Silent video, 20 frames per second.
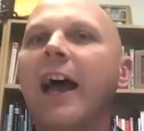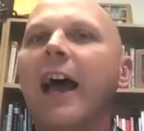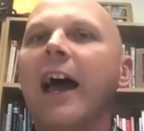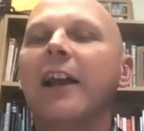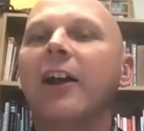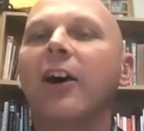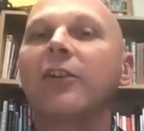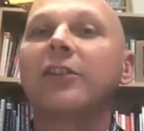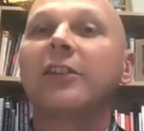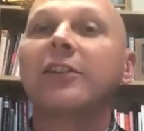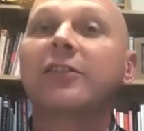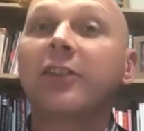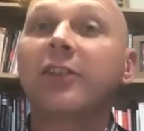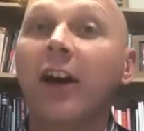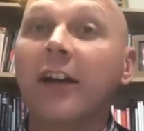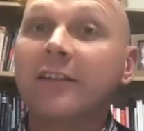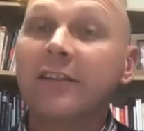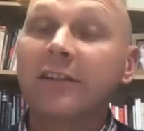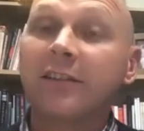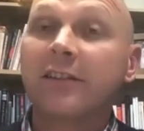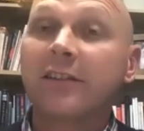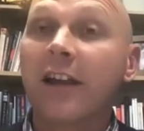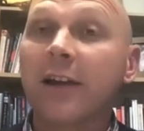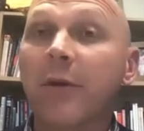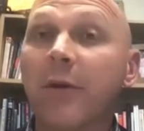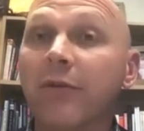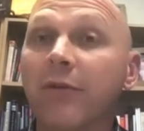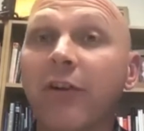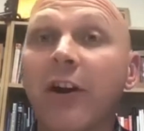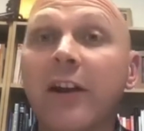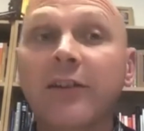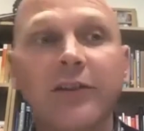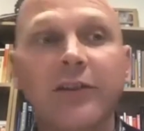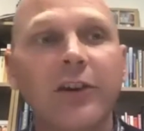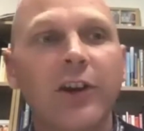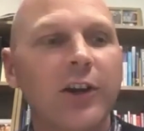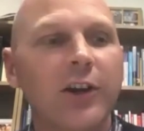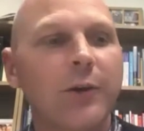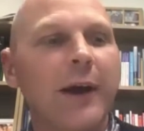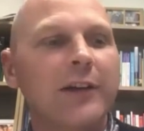And I was excited to take my friends
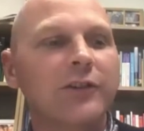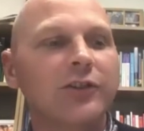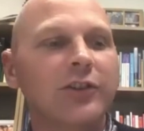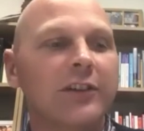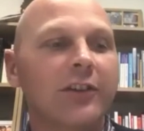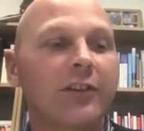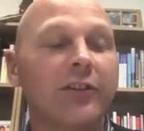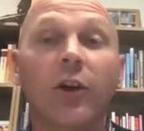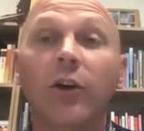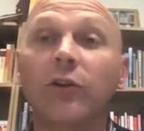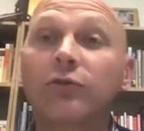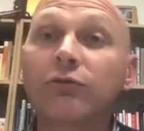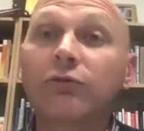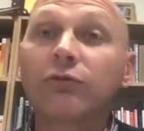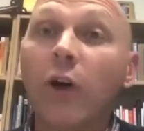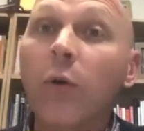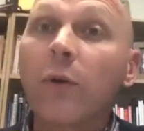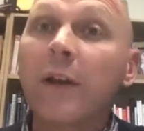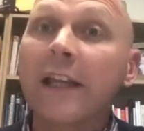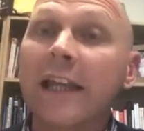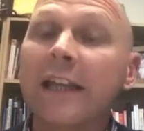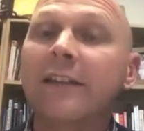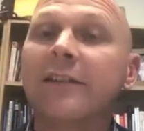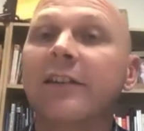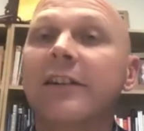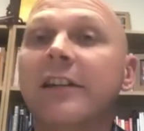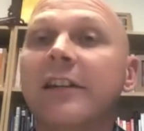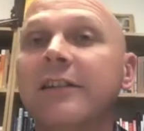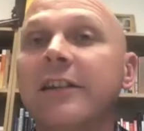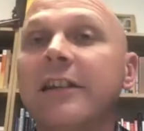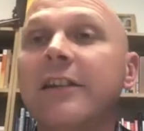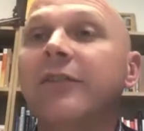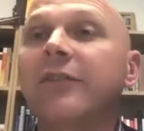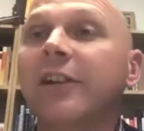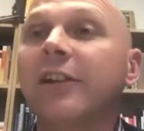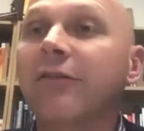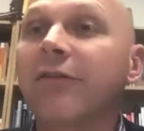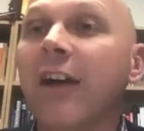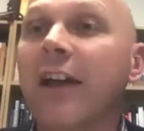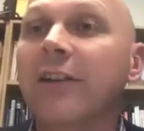to learn about Jesus. So I was rolling into these
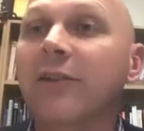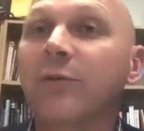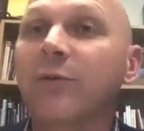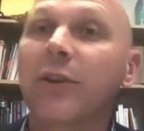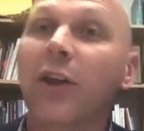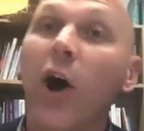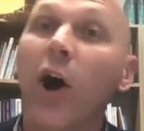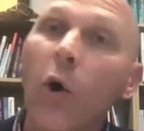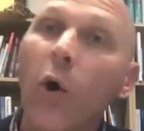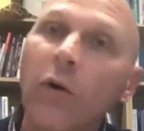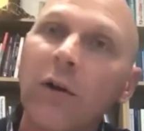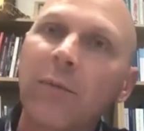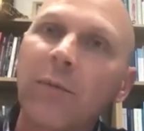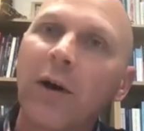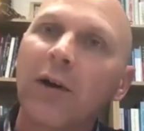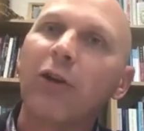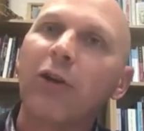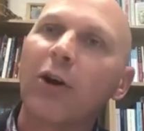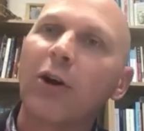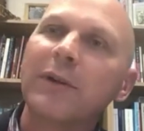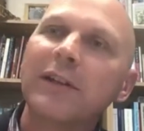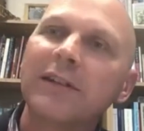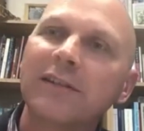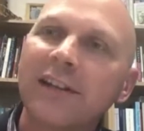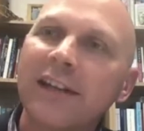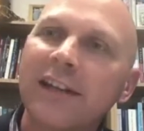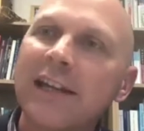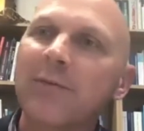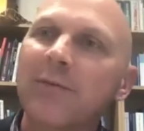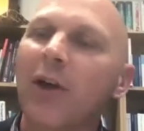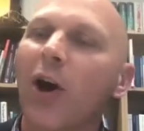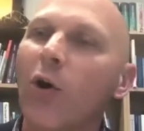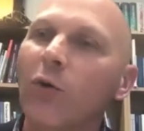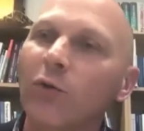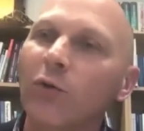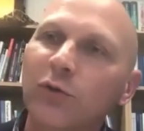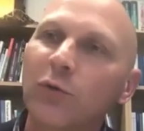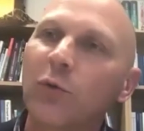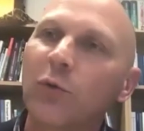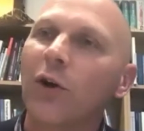evening events with the whole of my rugby team. The
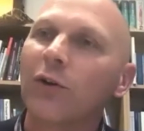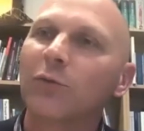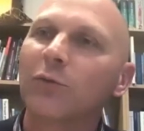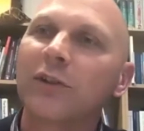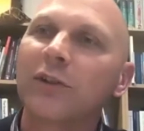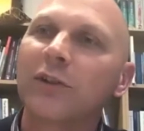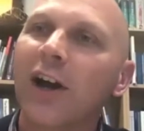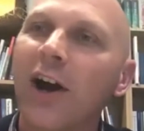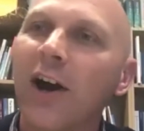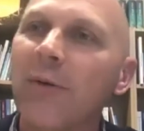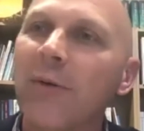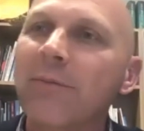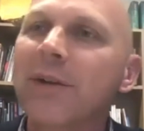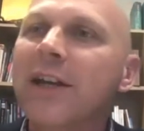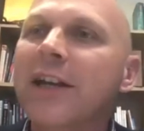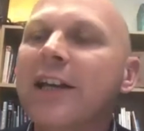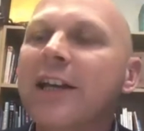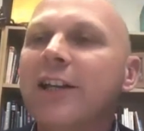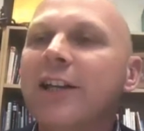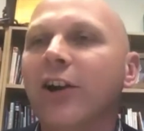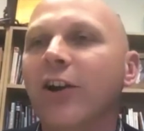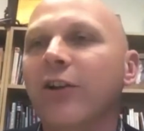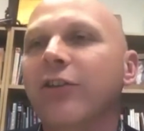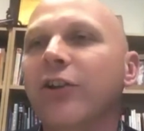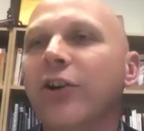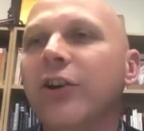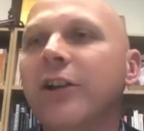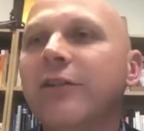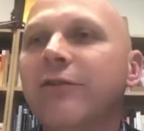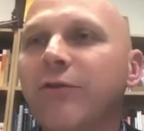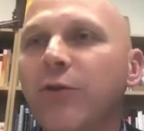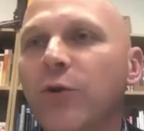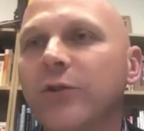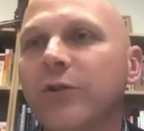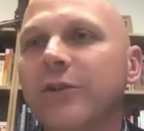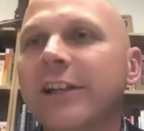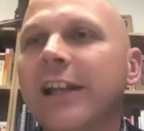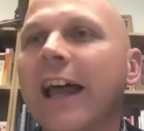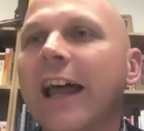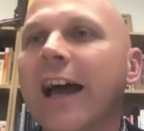whole squad would come, you know, 30,
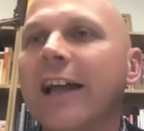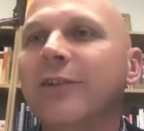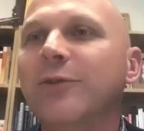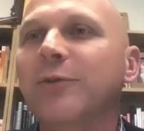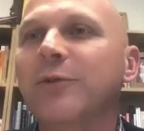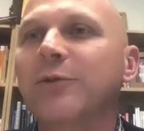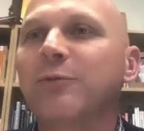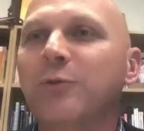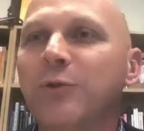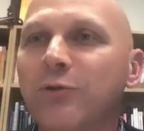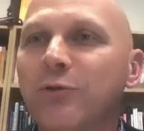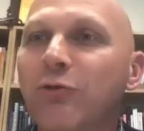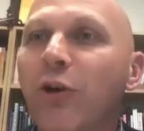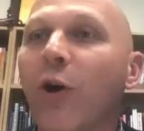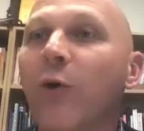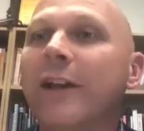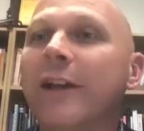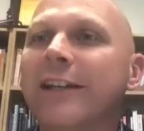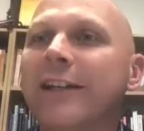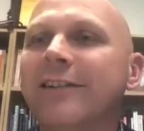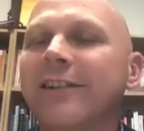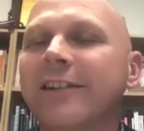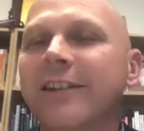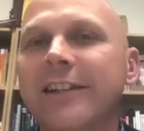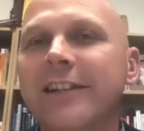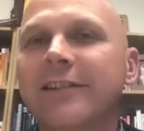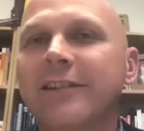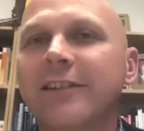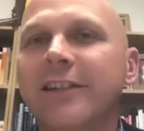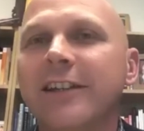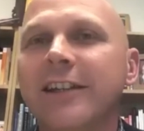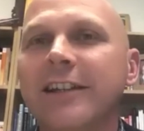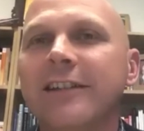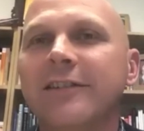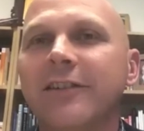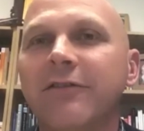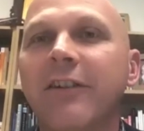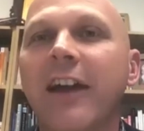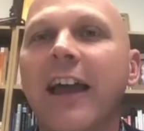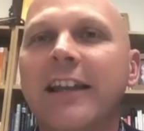40 lads would roll into these
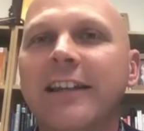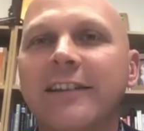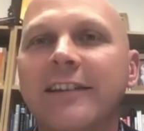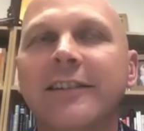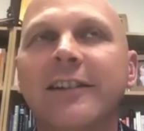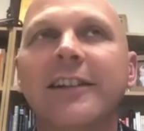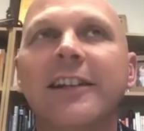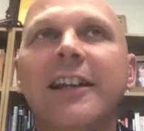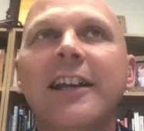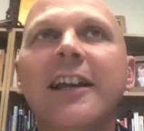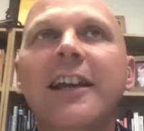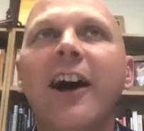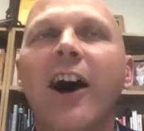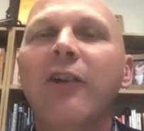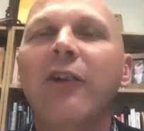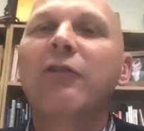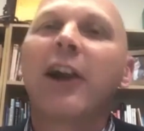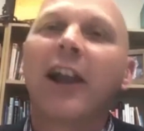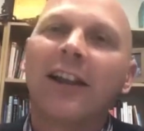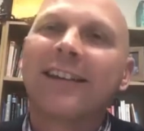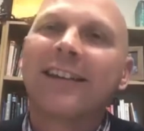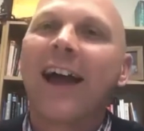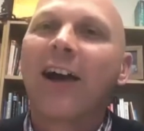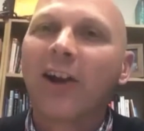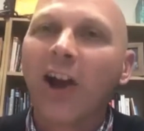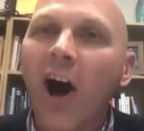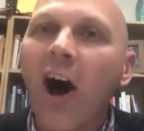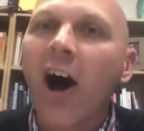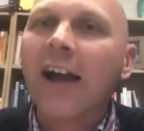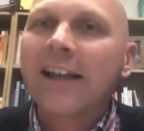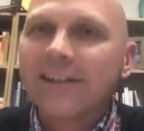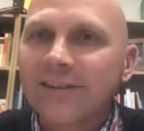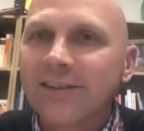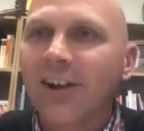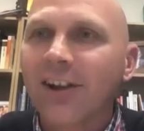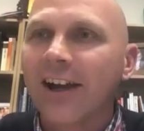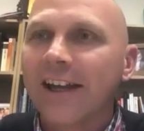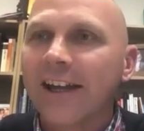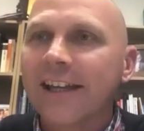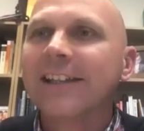events. And I realized now in
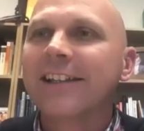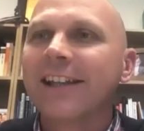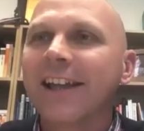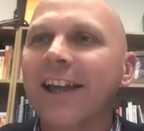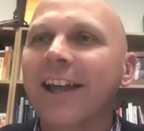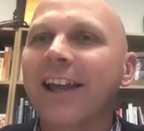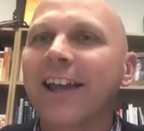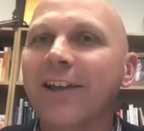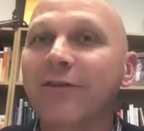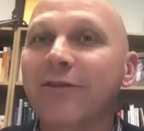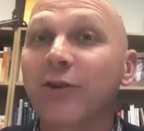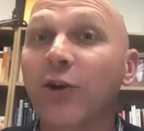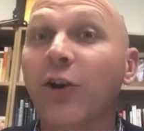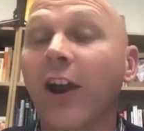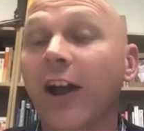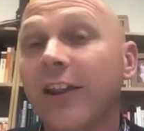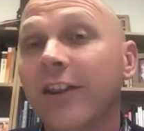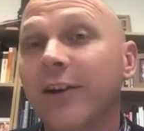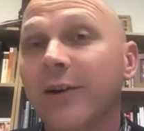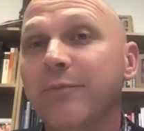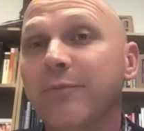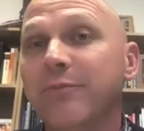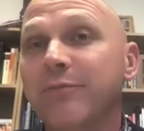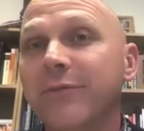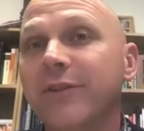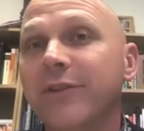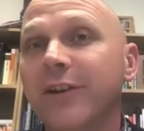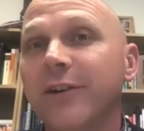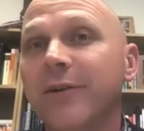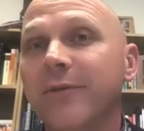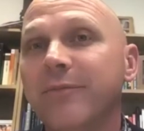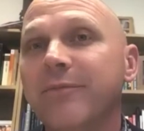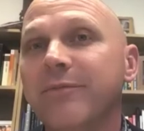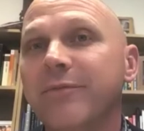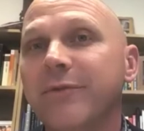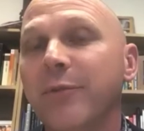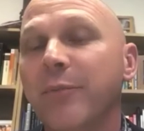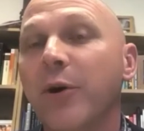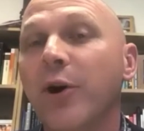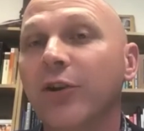hindsight, if you're like the
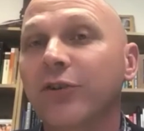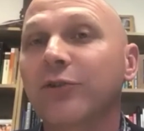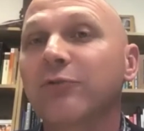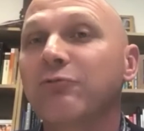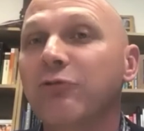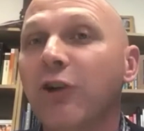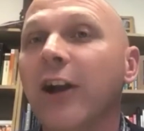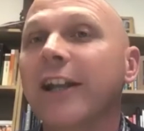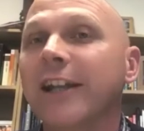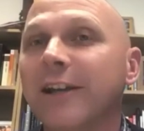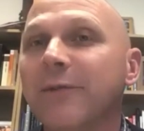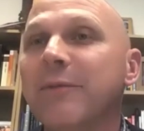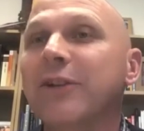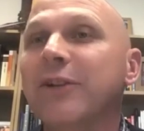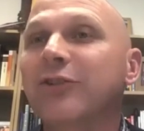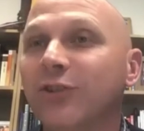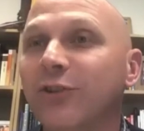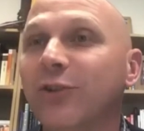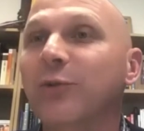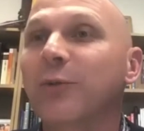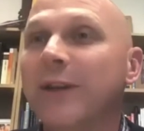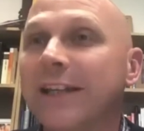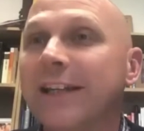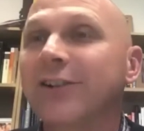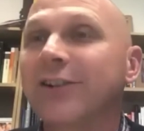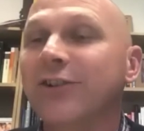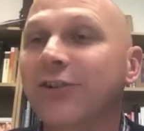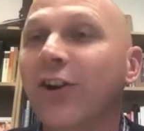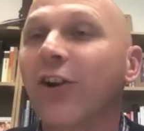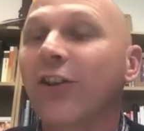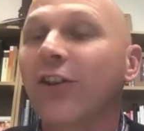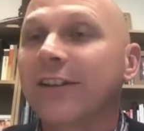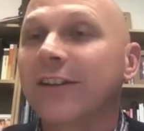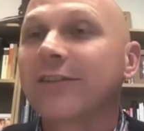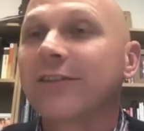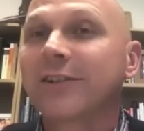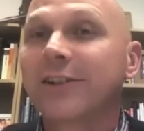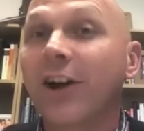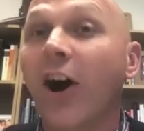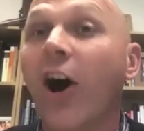person running a missions week and you've got
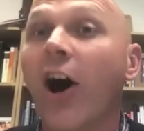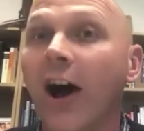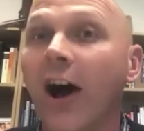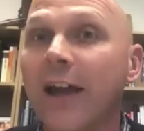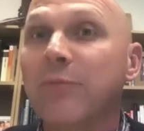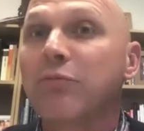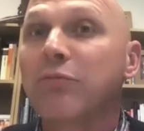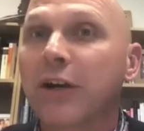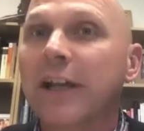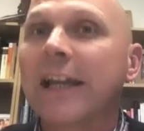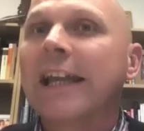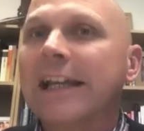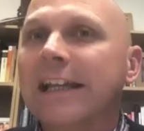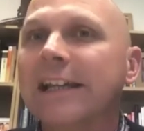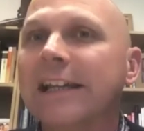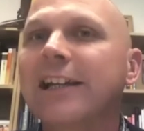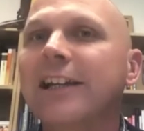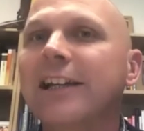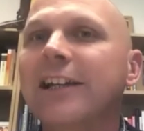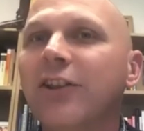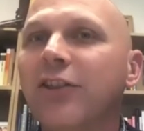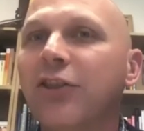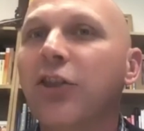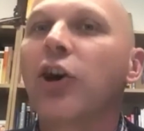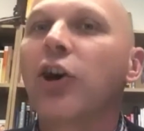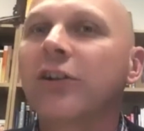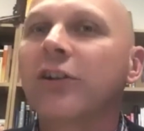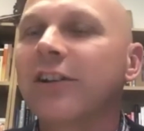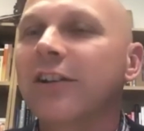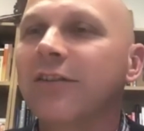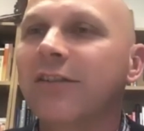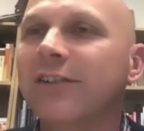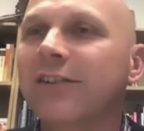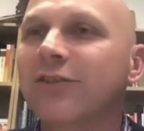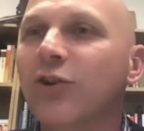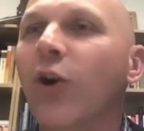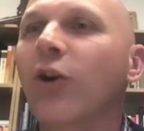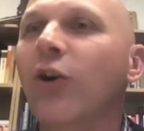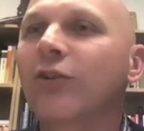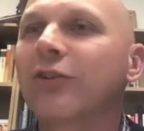this guy bringing 30 of
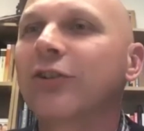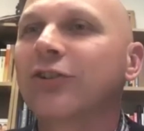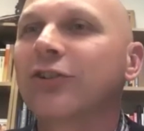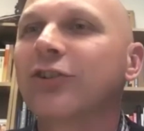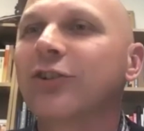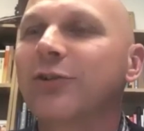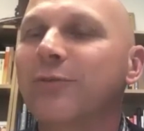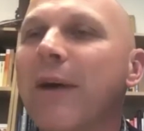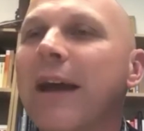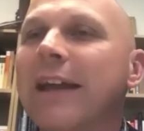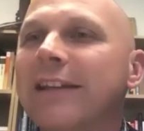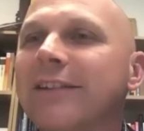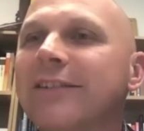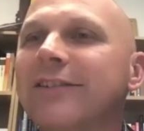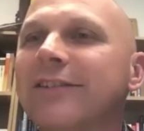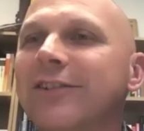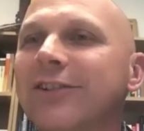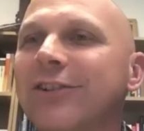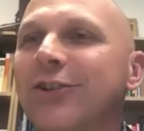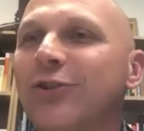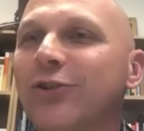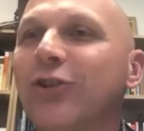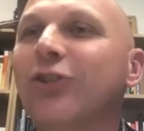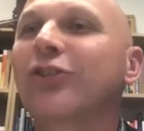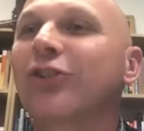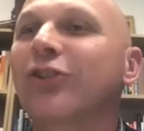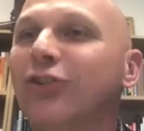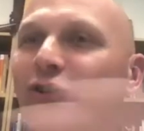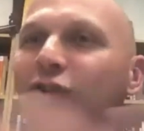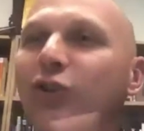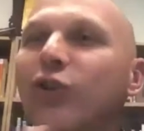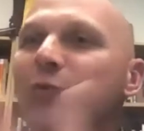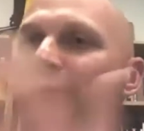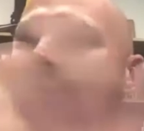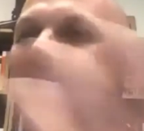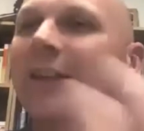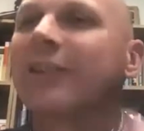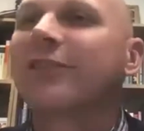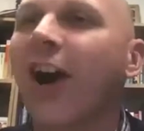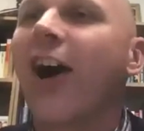his non-Christian mates, you just
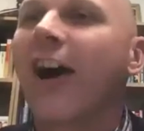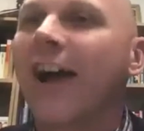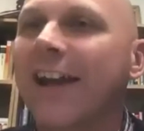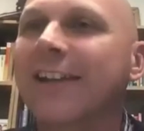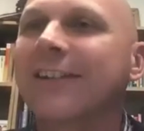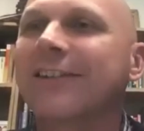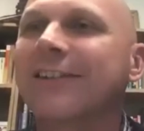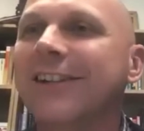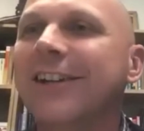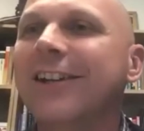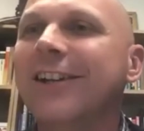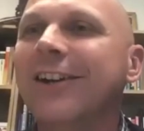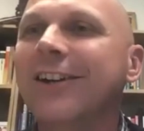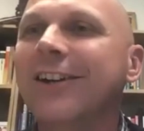assume this guy is